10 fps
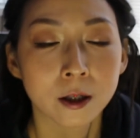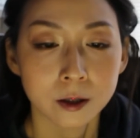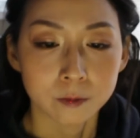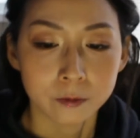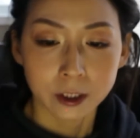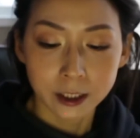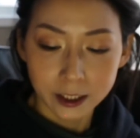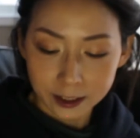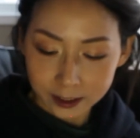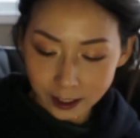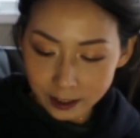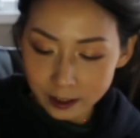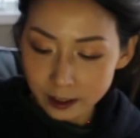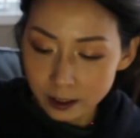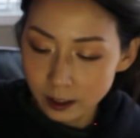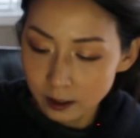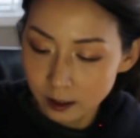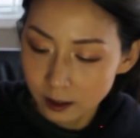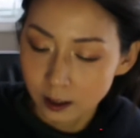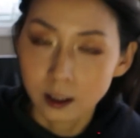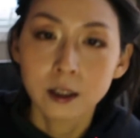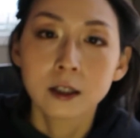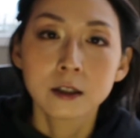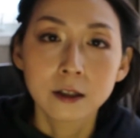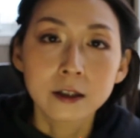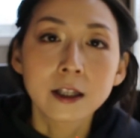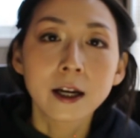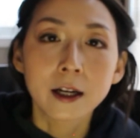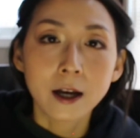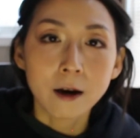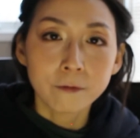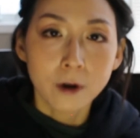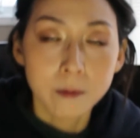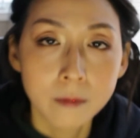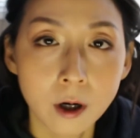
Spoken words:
I'm really excited. The thing I got from